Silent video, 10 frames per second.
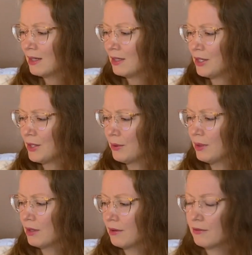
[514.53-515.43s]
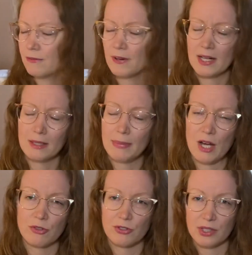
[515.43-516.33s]
you know, finding
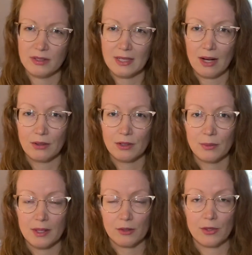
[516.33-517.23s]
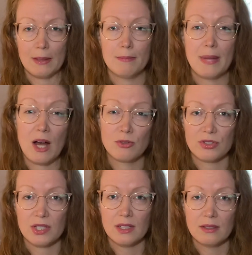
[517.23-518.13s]
boundaries now, and you want to create
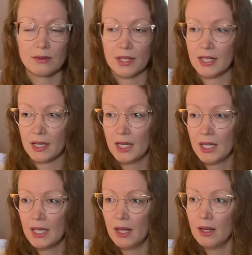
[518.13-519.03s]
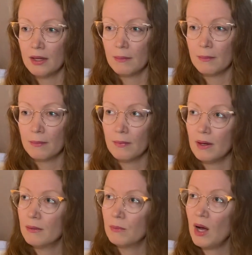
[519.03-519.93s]
boundaries, okay?
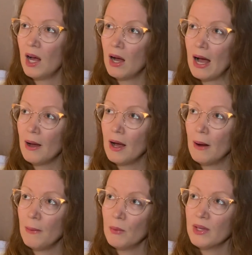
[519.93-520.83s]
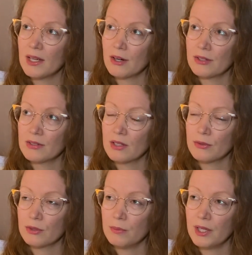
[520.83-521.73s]
How about we get ourselves
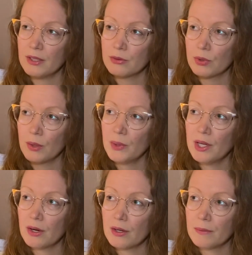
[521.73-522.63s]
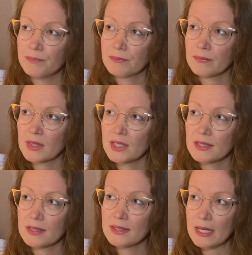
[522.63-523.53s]
to a place where we are
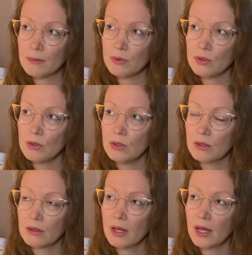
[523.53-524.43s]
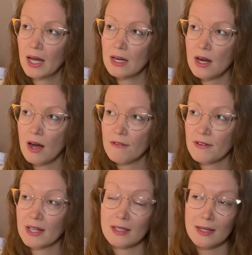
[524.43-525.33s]
stable enough
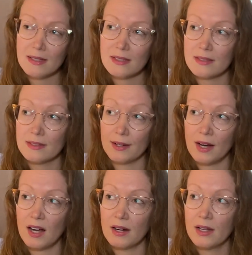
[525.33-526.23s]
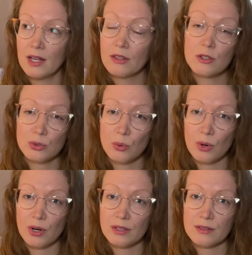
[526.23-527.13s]
and connected to God, the
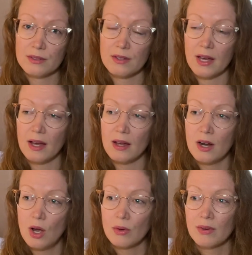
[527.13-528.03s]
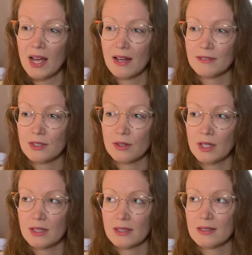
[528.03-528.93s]
source, so that we don't have to
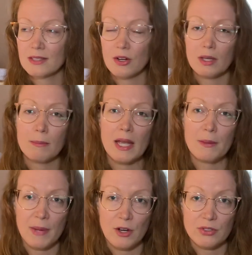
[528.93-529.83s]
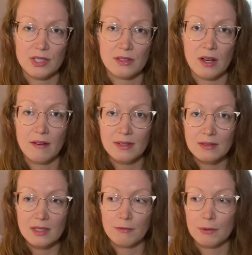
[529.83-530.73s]
necessarily make boundaries.
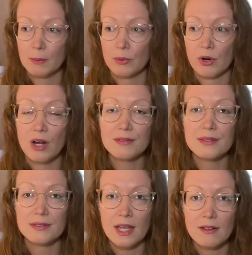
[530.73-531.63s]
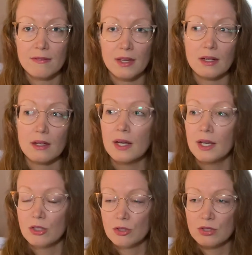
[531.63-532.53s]
Obviously, if people are unsafe, then
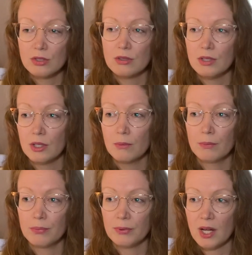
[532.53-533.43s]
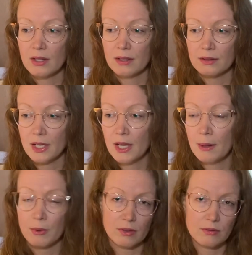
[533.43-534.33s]
you should, you know, block them
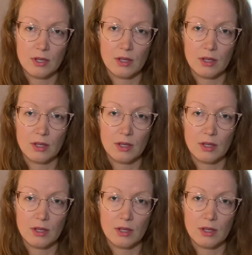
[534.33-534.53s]
or